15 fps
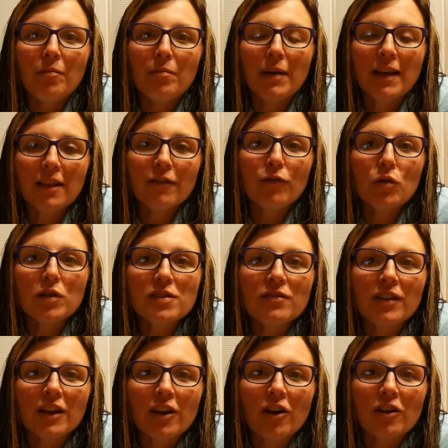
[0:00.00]
be the voice of
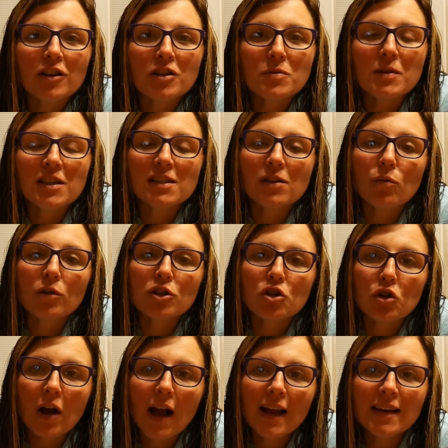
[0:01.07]
encouragement. So we're
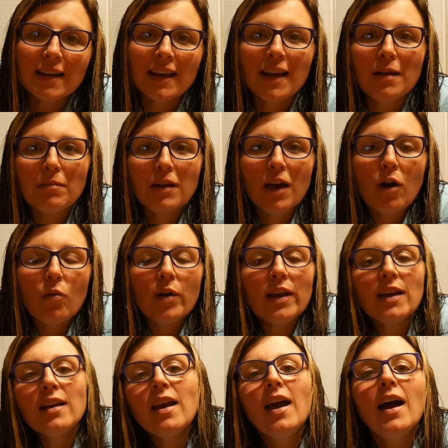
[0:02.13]
trying to keep
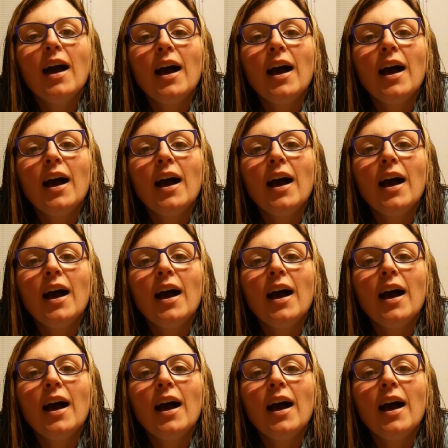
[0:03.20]
going.